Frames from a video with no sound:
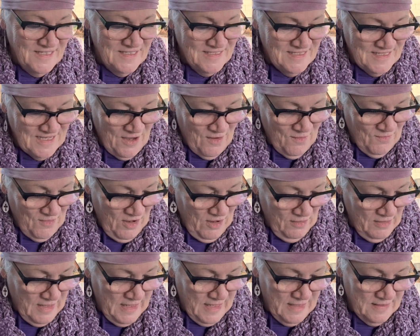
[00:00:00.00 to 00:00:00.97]
So, all
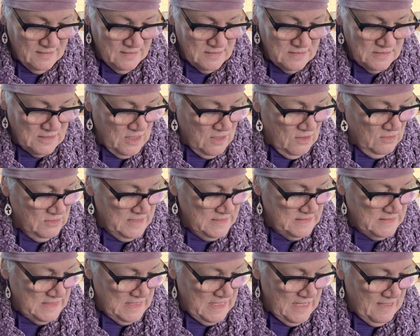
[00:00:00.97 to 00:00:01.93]
right, so
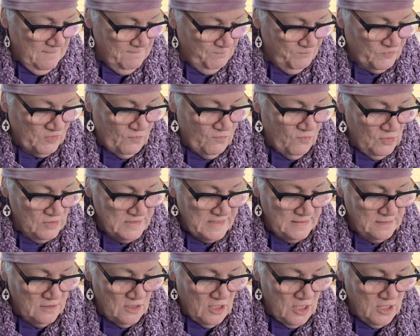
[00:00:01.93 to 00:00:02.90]
let's see,
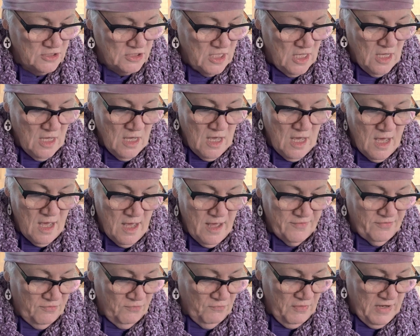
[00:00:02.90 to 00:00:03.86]
14 large,
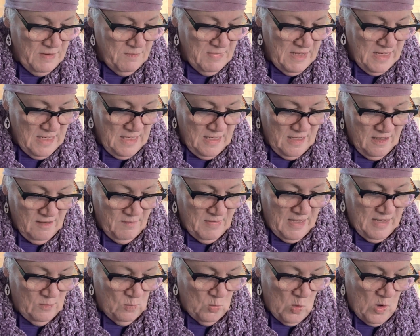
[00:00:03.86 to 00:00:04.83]
3 medium,
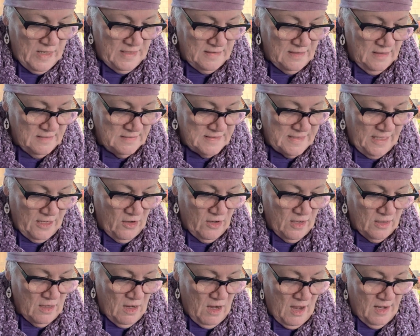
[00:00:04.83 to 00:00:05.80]
and 1
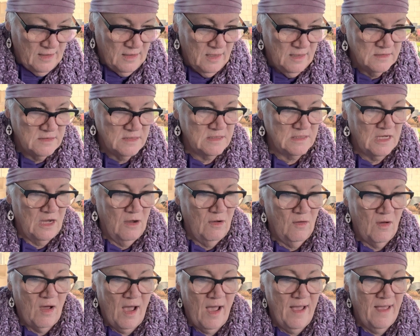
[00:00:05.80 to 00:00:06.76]
terracotta.
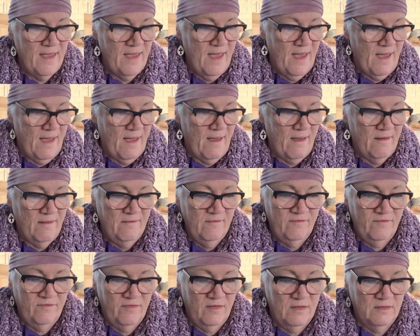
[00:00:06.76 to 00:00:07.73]
So I have,
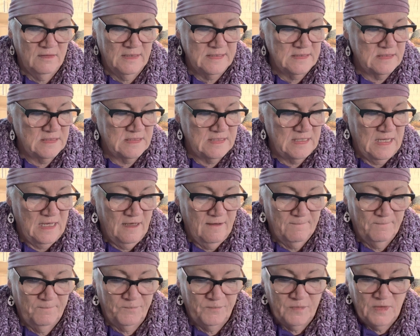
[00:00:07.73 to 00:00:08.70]
let's see,
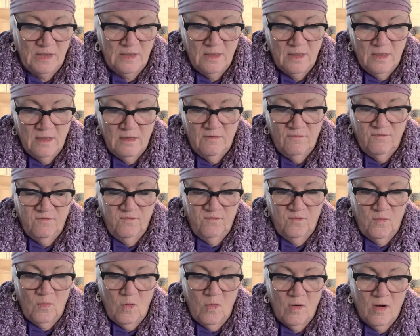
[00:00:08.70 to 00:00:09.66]

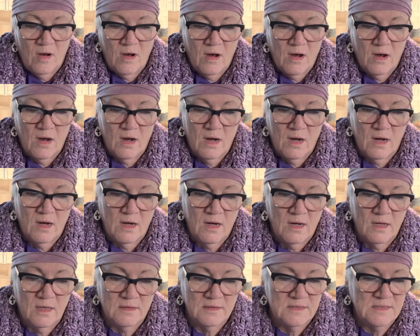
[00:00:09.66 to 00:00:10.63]
4,
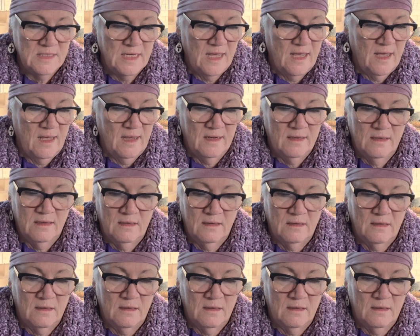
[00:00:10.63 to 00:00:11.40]
10,